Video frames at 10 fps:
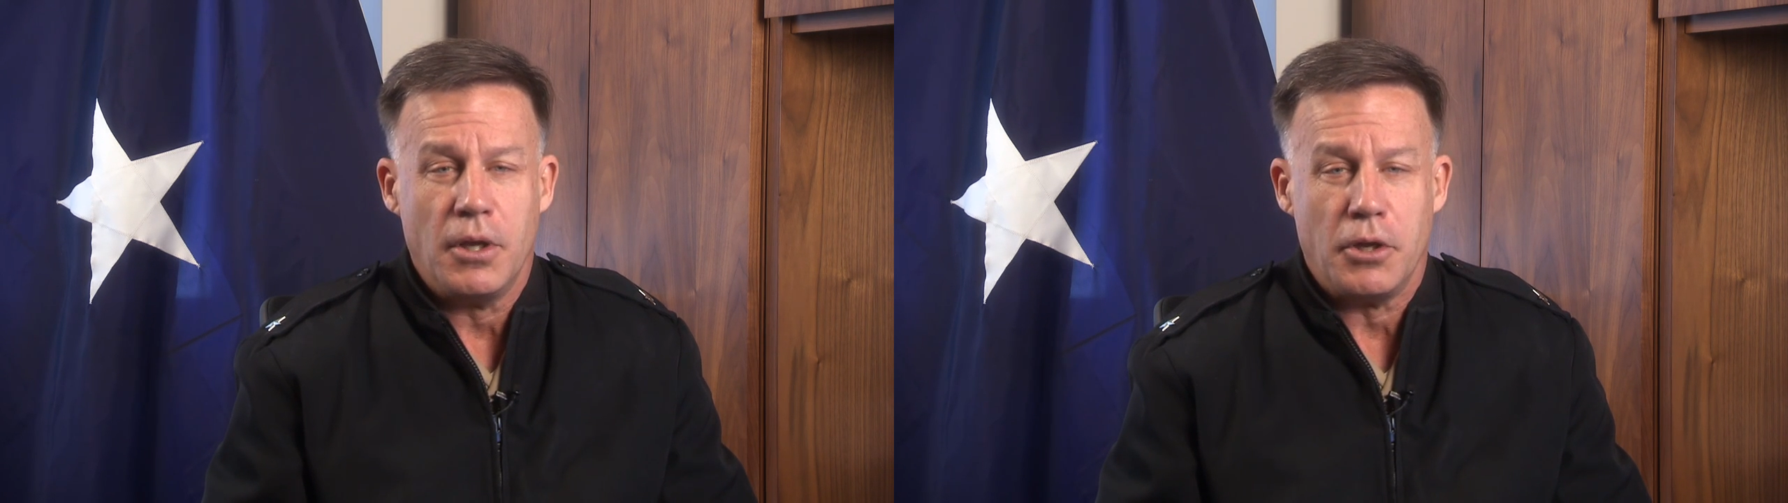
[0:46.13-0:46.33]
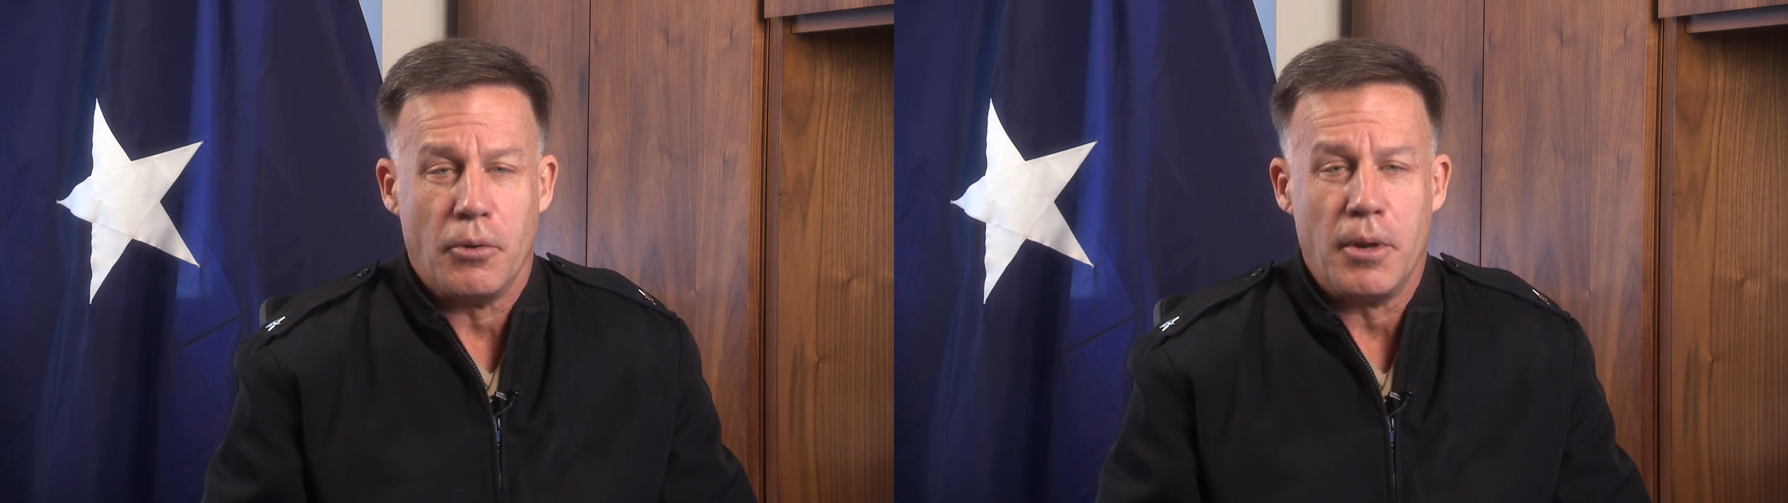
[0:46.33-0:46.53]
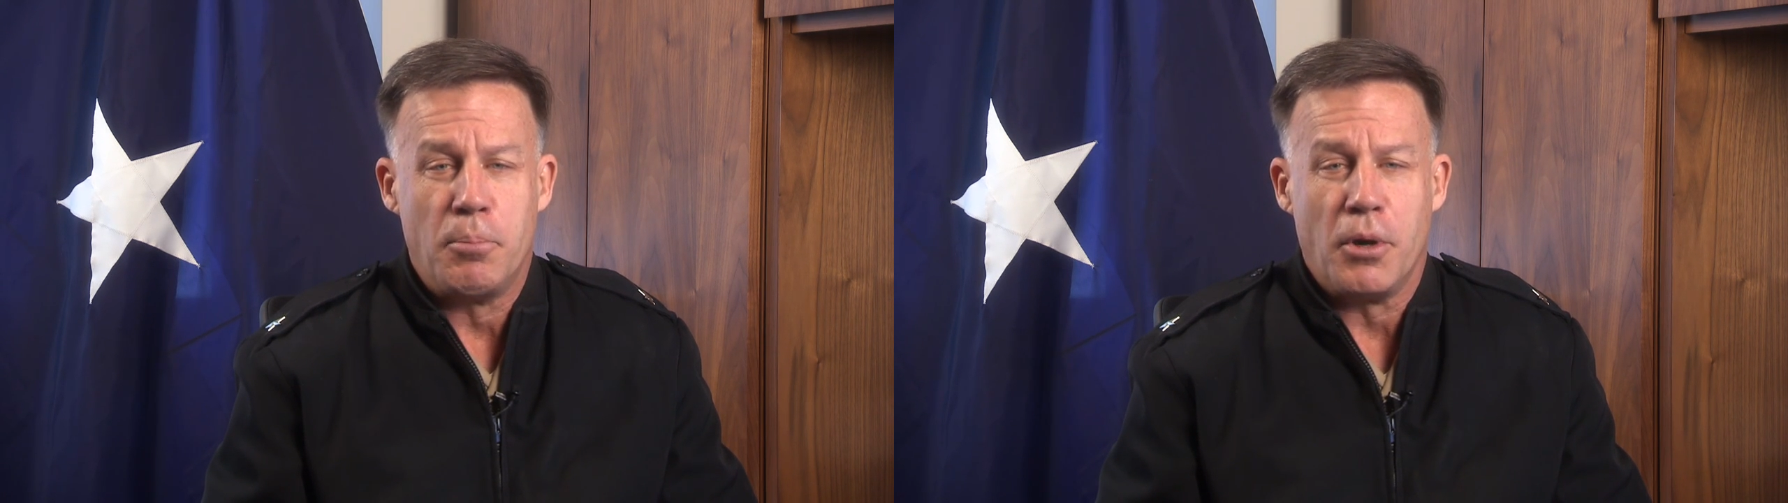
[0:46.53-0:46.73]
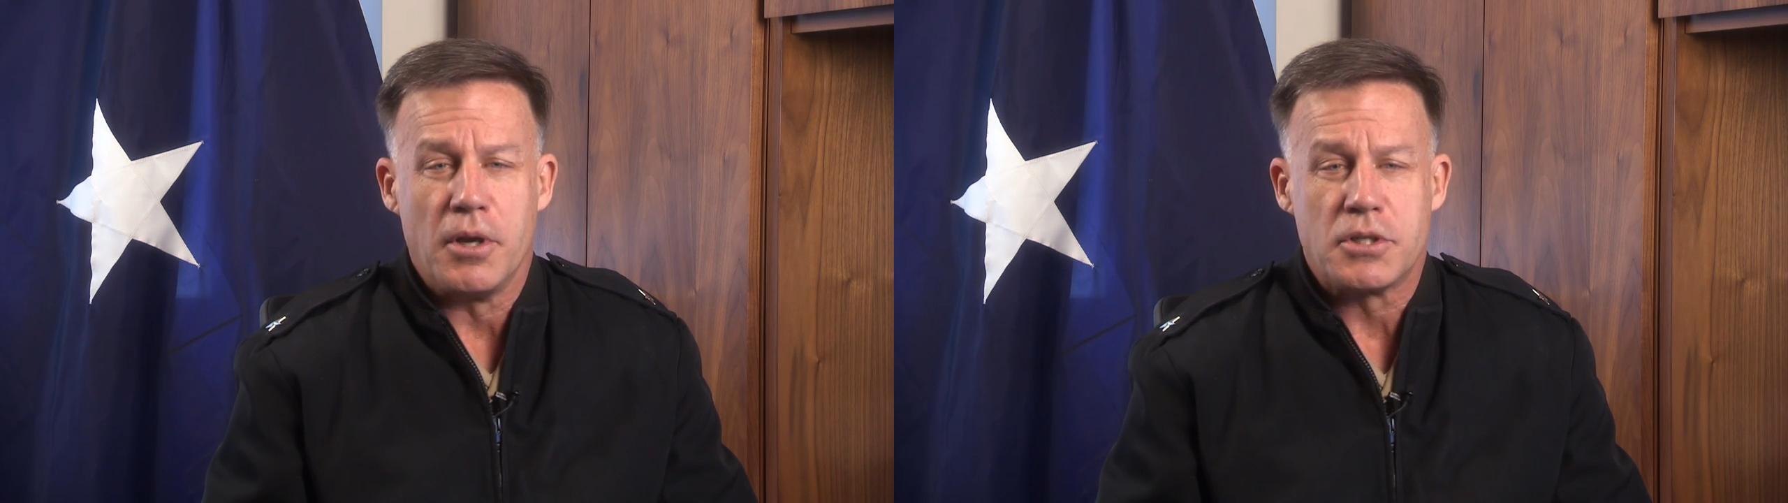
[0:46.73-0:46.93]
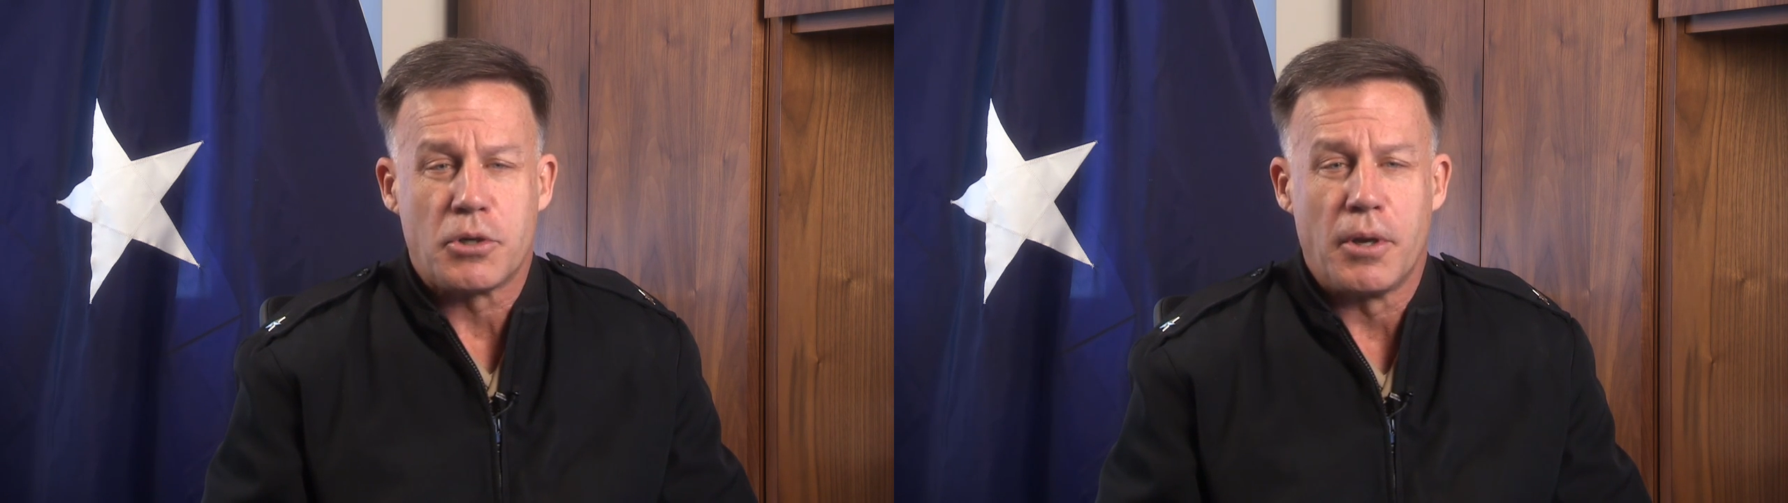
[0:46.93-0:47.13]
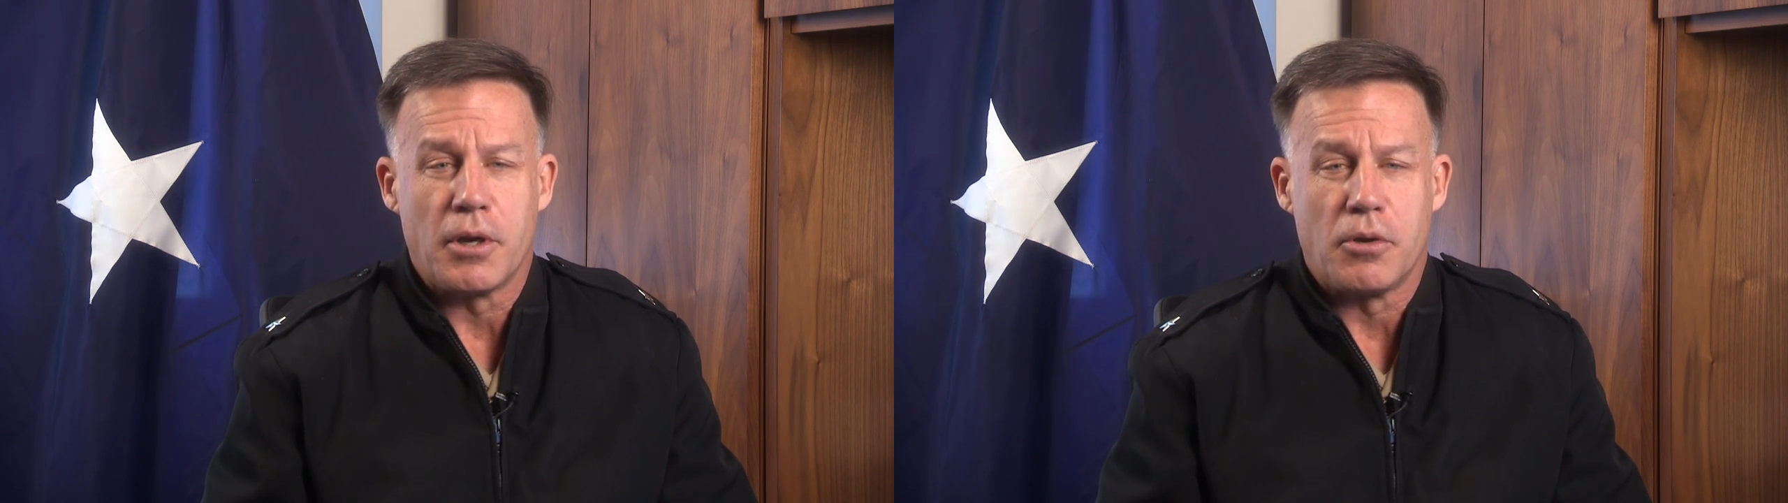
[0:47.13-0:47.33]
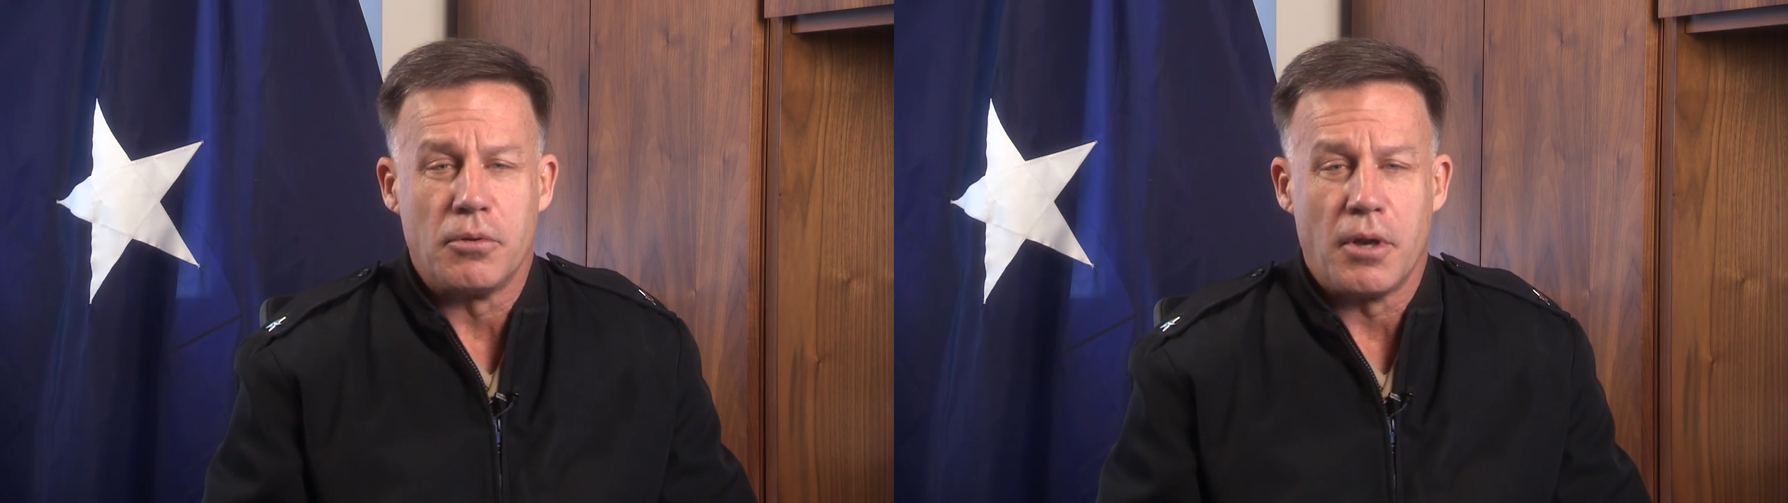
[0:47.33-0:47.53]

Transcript: Your input is critical